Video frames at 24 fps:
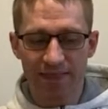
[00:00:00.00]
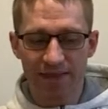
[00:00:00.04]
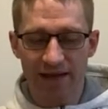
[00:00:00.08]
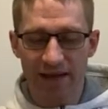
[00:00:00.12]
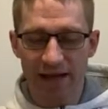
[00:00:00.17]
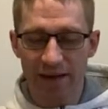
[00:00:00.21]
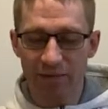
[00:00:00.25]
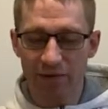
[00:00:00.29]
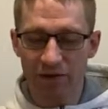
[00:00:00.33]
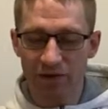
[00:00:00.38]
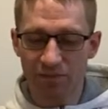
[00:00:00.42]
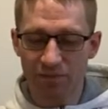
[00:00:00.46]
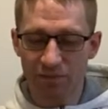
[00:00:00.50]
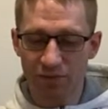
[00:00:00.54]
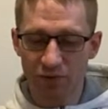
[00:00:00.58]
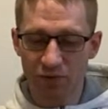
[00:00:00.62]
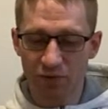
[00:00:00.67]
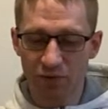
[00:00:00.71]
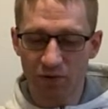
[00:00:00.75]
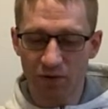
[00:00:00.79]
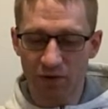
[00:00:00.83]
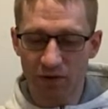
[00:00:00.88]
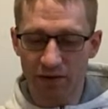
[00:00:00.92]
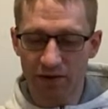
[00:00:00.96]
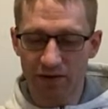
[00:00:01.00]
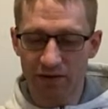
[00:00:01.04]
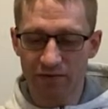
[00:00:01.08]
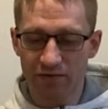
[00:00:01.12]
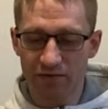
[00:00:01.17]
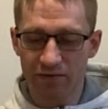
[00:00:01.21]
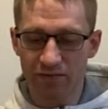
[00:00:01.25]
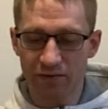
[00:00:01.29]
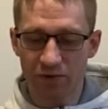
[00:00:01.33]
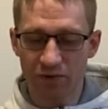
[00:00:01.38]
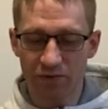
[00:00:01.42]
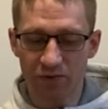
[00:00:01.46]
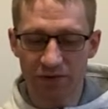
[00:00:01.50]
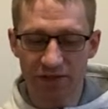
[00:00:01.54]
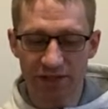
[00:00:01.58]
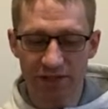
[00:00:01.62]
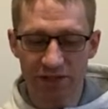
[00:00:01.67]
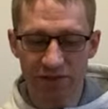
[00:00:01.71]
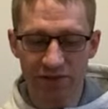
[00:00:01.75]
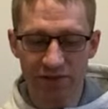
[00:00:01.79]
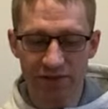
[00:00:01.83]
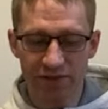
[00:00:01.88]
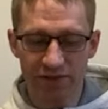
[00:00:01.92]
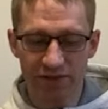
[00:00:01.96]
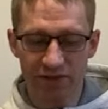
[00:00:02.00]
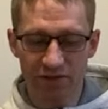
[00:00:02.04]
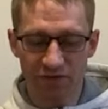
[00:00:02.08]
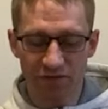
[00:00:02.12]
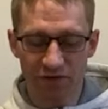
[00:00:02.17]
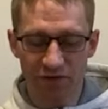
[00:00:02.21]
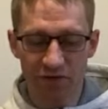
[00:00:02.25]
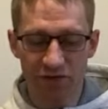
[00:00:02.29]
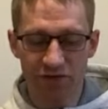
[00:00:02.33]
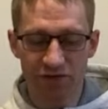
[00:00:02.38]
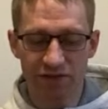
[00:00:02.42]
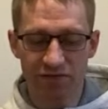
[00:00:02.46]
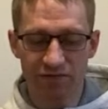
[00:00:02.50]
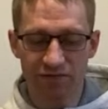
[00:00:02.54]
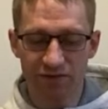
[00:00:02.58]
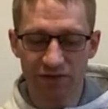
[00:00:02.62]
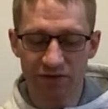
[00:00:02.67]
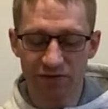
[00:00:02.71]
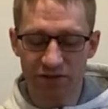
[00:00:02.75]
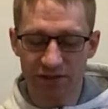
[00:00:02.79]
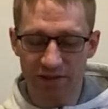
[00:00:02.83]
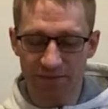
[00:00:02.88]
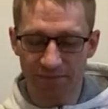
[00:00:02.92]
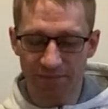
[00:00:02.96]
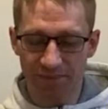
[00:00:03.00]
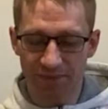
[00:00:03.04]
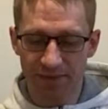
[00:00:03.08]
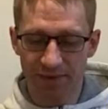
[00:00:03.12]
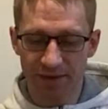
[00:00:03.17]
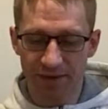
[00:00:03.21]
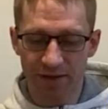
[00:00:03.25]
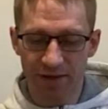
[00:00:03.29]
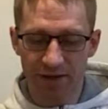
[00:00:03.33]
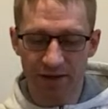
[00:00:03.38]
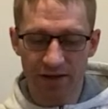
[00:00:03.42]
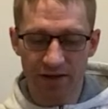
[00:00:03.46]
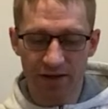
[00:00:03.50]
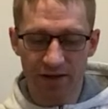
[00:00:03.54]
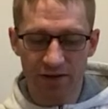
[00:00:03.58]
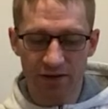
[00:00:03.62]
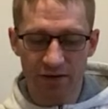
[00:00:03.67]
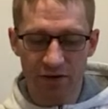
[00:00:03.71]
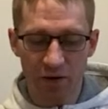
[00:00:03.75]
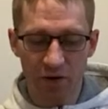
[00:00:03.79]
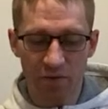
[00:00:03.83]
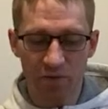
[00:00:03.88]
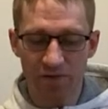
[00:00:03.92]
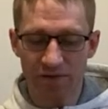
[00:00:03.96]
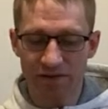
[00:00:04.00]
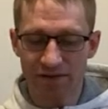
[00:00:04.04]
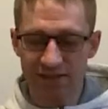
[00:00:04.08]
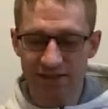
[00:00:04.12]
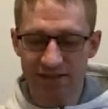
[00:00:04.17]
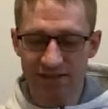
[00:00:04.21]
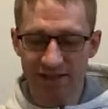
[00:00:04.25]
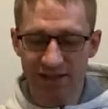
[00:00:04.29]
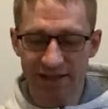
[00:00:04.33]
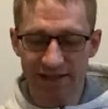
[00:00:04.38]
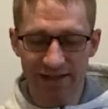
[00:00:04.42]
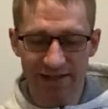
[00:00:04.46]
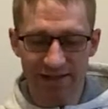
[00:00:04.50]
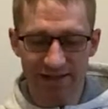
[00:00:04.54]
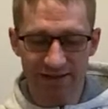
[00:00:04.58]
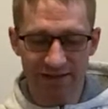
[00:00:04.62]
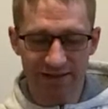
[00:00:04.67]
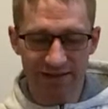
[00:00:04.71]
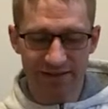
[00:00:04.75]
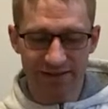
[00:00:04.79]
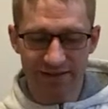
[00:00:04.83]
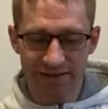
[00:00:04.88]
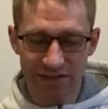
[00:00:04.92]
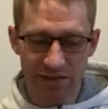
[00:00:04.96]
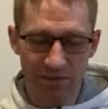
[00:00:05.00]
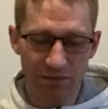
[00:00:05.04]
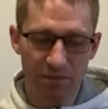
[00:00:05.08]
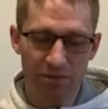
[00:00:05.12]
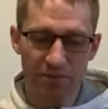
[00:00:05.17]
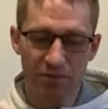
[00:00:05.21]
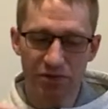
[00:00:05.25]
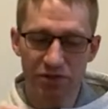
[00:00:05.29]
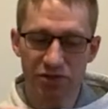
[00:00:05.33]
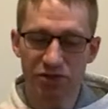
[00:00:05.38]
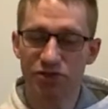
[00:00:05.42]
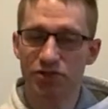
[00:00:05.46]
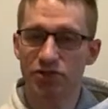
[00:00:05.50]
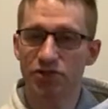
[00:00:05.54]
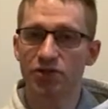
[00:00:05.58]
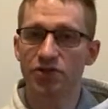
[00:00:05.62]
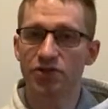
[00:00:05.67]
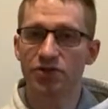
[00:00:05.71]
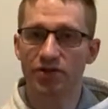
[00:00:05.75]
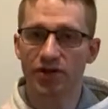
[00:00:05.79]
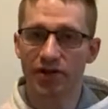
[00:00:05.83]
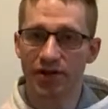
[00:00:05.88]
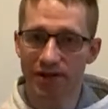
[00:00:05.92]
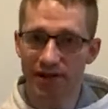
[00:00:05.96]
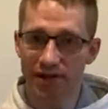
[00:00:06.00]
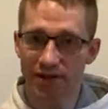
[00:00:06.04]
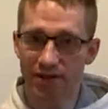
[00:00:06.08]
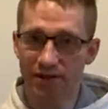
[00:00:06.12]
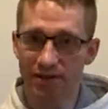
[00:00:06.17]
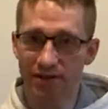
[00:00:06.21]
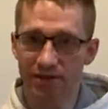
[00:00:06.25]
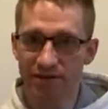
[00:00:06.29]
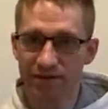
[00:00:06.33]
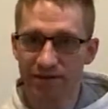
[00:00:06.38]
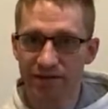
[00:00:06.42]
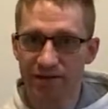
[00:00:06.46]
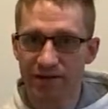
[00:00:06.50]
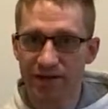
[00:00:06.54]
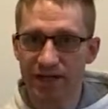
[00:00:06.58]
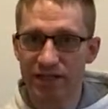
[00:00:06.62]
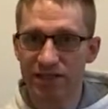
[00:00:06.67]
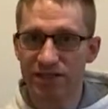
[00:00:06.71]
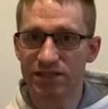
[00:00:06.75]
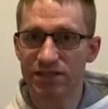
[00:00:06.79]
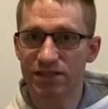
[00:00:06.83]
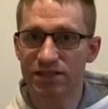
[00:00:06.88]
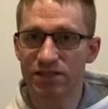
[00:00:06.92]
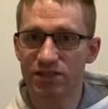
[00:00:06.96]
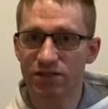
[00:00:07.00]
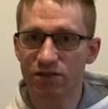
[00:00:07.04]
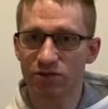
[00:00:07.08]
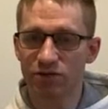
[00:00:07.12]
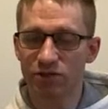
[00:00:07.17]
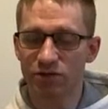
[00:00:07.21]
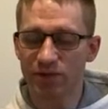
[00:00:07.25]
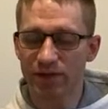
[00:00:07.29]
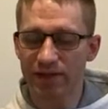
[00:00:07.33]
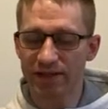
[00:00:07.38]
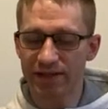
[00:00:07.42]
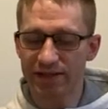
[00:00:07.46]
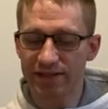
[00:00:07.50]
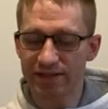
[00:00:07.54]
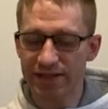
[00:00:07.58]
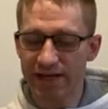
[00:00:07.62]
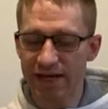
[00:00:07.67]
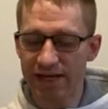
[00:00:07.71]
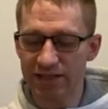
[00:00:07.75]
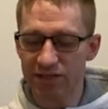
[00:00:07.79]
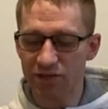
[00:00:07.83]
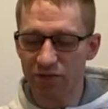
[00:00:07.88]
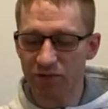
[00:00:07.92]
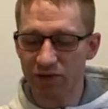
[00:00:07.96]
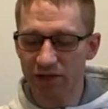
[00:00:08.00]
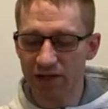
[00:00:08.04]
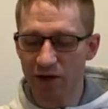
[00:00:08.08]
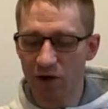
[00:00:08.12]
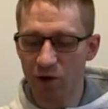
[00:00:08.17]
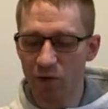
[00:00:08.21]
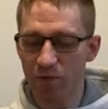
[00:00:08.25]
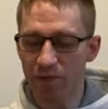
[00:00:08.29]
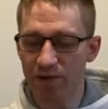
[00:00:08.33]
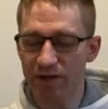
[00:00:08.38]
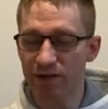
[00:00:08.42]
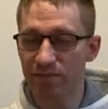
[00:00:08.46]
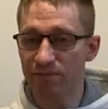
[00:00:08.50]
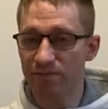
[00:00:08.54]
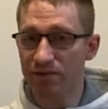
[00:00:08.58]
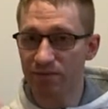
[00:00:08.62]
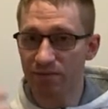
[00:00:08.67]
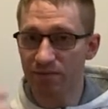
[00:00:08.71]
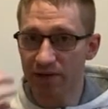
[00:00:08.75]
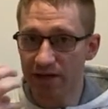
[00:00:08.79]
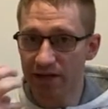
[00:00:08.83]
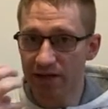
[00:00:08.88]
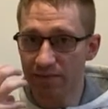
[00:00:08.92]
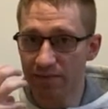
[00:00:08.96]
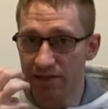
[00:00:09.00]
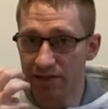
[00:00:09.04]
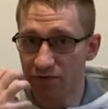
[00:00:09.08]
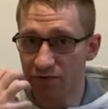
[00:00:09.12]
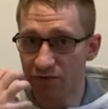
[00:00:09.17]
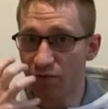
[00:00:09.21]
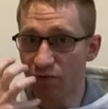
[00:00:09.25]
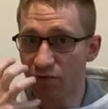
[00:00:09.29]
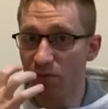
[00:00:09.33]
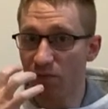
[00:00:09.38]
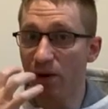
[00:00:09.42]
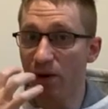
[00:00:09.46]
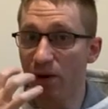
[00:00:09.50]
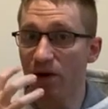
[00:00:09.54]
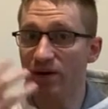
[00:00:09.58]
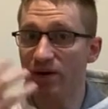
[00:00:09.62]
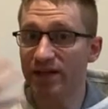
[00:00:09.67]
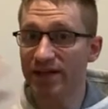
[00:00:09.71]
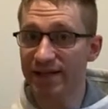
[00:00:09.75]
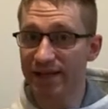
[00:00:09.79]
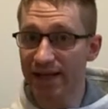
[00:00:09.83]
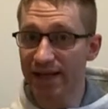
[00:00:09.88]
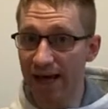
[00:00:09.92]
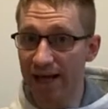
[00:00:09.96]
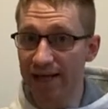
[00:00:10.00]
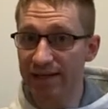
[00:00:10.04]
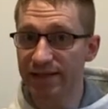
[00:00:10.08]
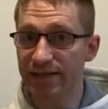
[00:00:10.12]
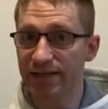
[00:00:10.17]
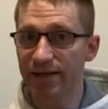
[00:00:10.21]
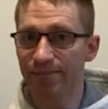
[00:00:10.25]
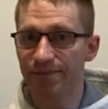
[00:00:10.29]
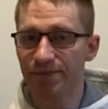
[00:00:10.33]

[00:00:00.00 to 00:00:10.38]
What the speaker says: And with pour from old tea trees, the first infusion almost is like someone put sugar in there. It's just so sweet. The tea hasn't really opened up to become its full body yet.